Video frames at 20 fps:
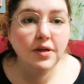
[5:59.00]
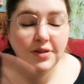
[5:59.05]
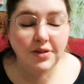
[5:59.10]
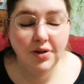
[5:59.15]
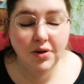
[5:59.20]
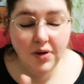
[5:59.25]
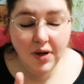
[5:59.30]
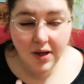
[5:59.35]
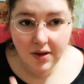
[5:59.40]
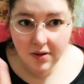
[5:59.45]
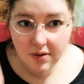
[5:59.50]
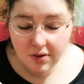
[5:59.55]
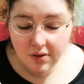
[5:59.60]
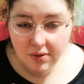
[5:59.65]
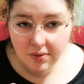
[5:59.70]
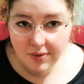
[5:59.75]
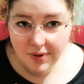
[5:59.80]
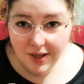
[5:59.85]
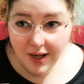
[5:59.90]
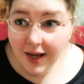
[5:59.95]
So
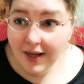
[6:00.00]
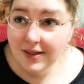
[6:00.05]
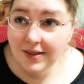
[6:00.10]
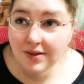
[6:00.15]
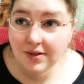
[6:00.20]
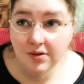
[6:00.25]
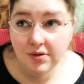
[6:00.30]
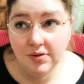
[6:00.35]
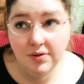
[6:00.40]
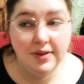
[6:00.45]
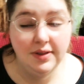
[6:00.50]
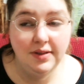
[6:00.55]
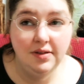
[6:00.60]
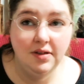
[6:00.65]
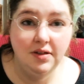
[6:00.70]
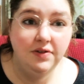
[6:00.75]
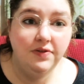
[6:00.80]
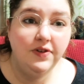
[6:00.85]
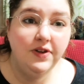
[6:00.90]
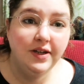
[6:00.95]
next to the
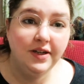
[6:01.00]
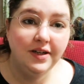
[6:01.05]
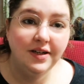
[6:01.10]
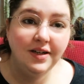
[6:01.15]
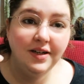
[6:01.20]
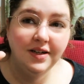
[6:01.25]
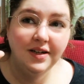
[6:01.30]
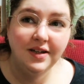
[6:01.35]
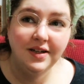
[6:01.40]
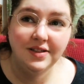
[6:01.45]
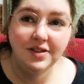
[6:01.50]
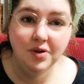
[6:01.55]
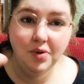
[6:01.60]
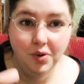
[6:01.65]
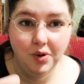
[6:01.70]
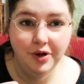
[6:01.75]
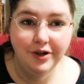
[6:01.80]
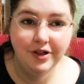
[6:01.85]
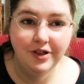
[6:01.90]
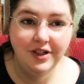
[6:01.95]
TV is a
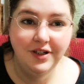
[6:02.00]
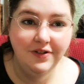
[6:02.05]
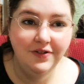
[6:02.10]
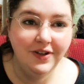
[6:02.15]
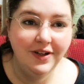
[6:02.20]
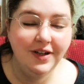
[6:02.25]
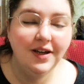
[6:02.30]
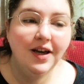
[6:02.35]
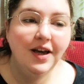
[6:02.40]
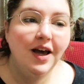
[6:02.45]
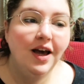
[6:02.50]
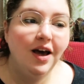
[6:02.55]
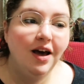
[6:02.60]
corner TV.